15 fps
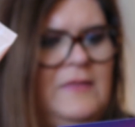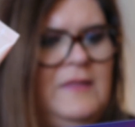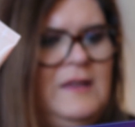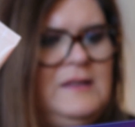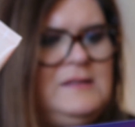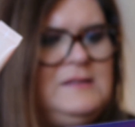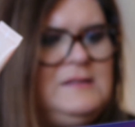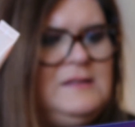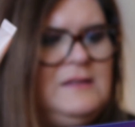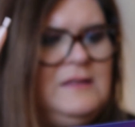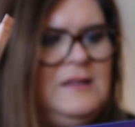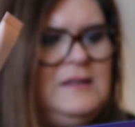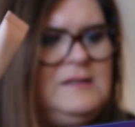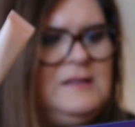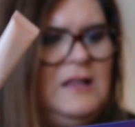
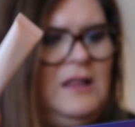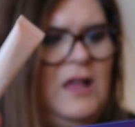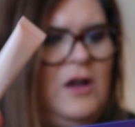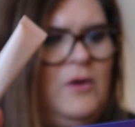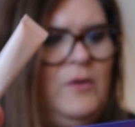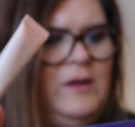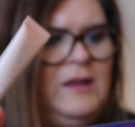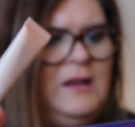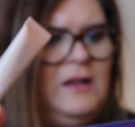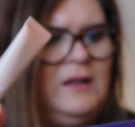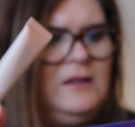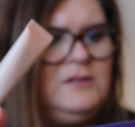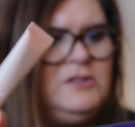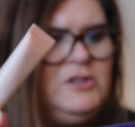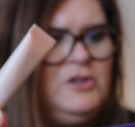this glow in
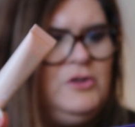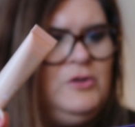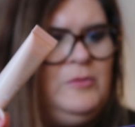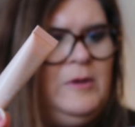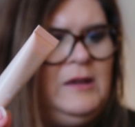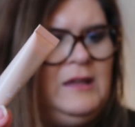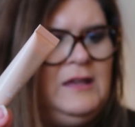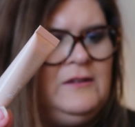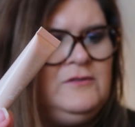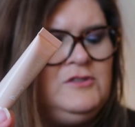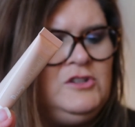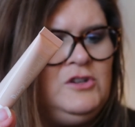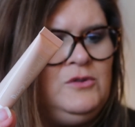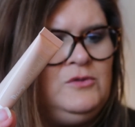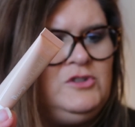a tube
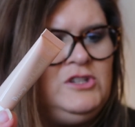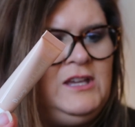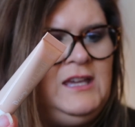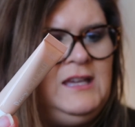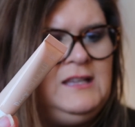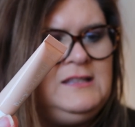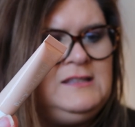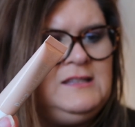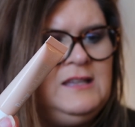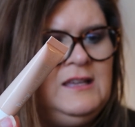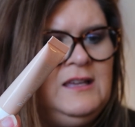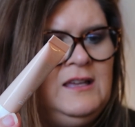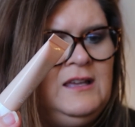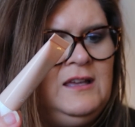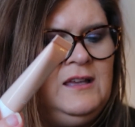gives you cheeks
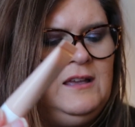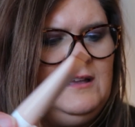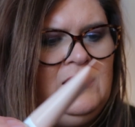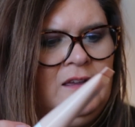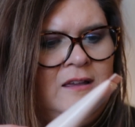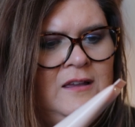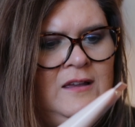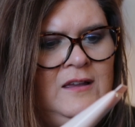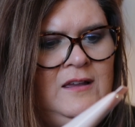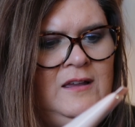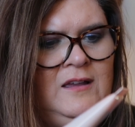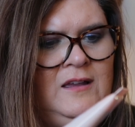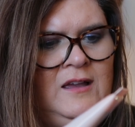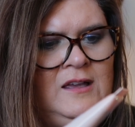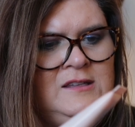
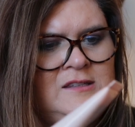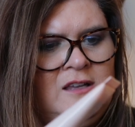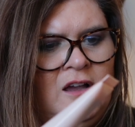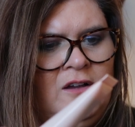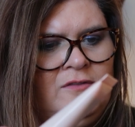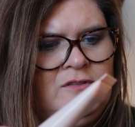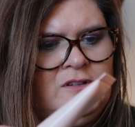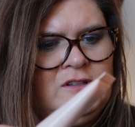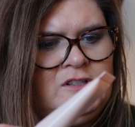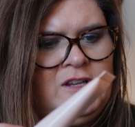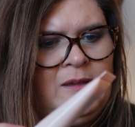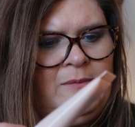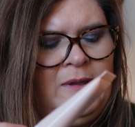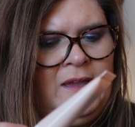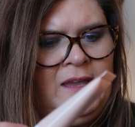a soft
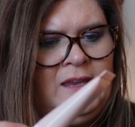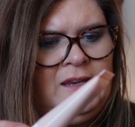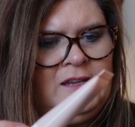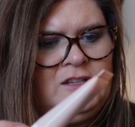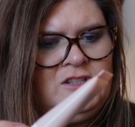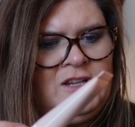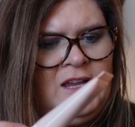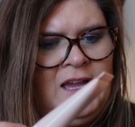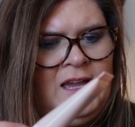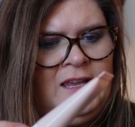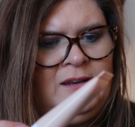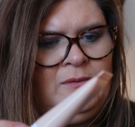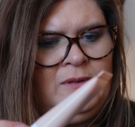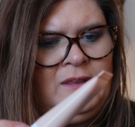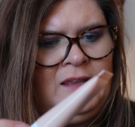champagne
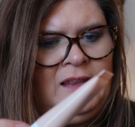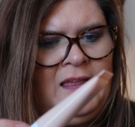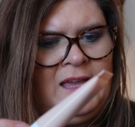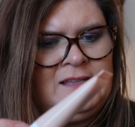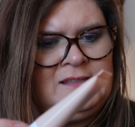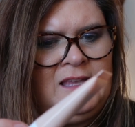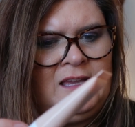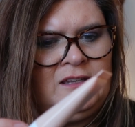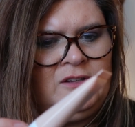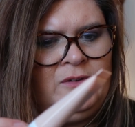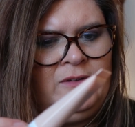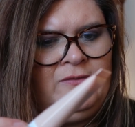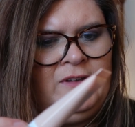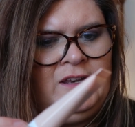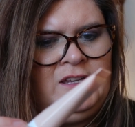shine with a glass-like
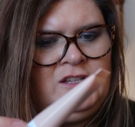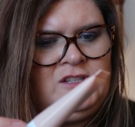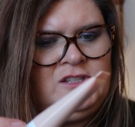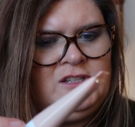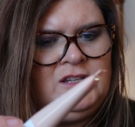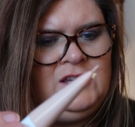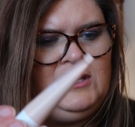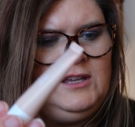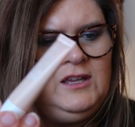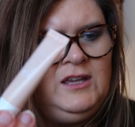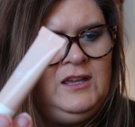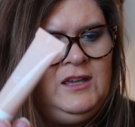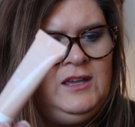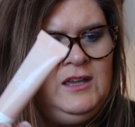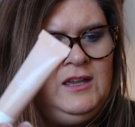dewy finish.
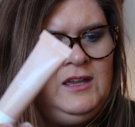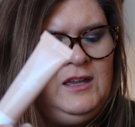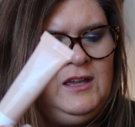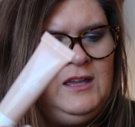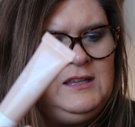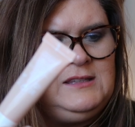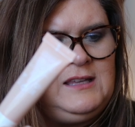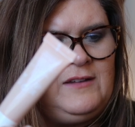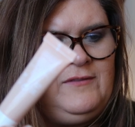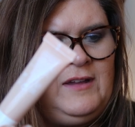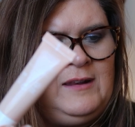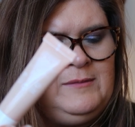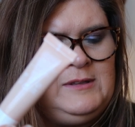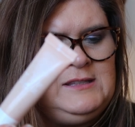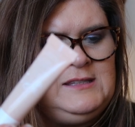It's got
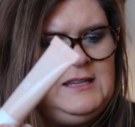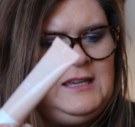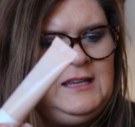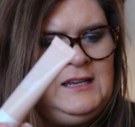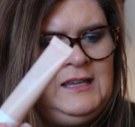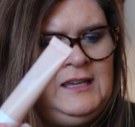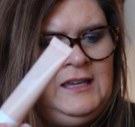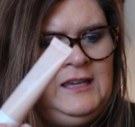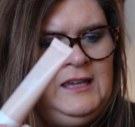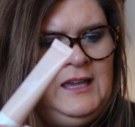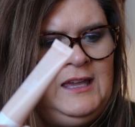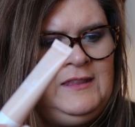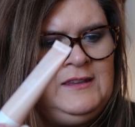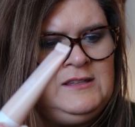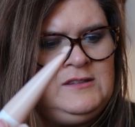vitamin C and E,
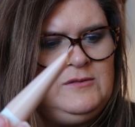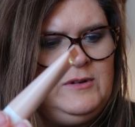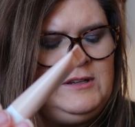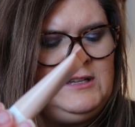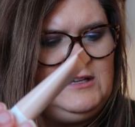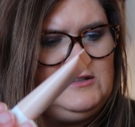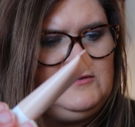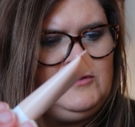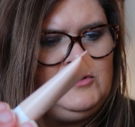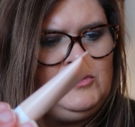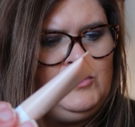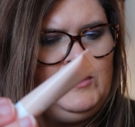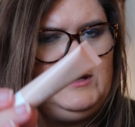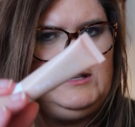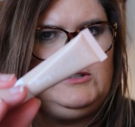and this retails for
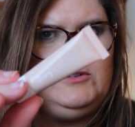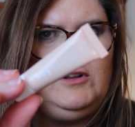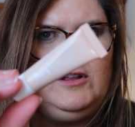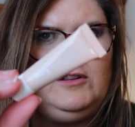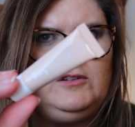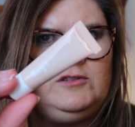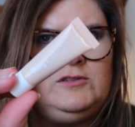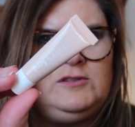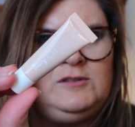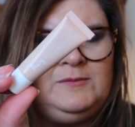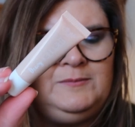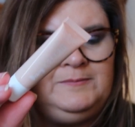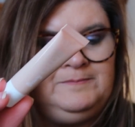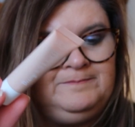$22.